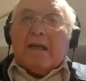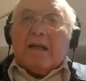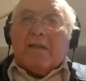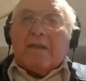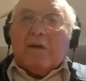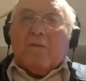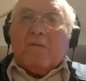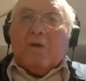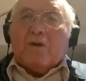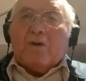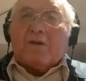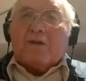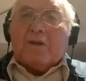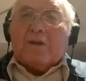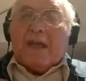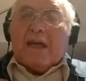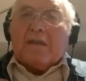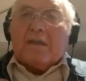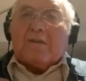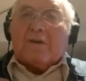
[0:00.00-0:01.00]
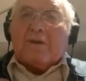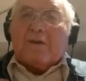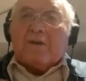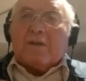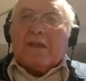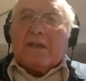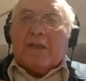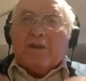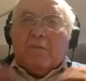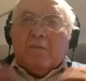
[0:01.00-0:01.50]
in the Warsaw Ghetto.
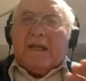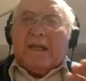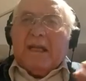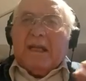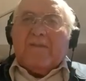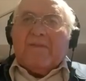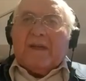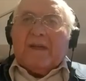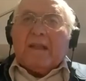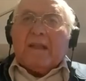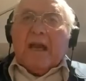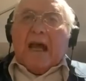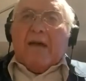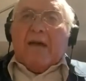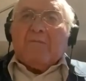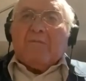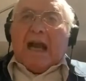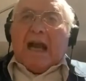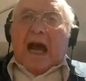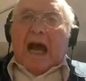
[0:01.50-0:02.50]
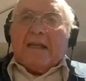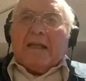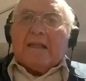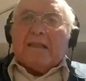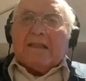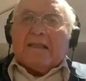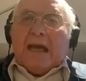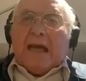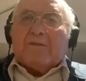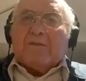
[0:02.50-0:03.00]
Can you believe it? Where
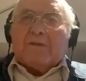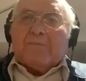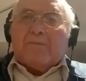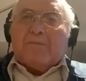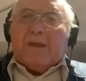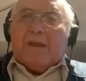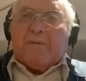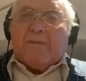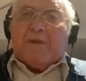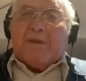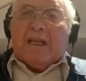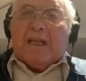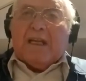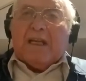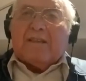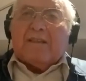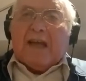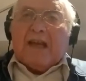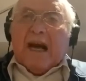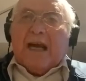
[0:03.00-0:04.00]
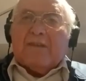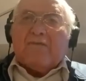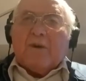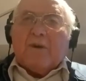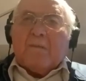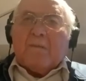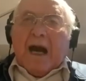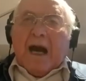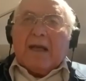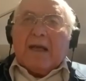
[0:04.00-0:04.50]
100,000 people nearly died from
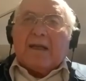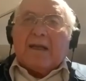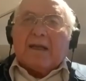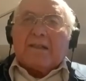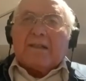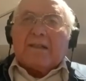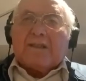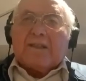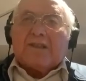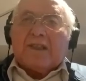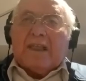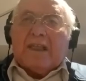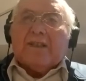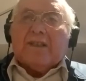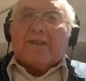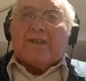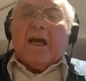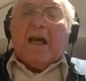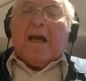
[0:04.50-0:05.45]
hunger and disease.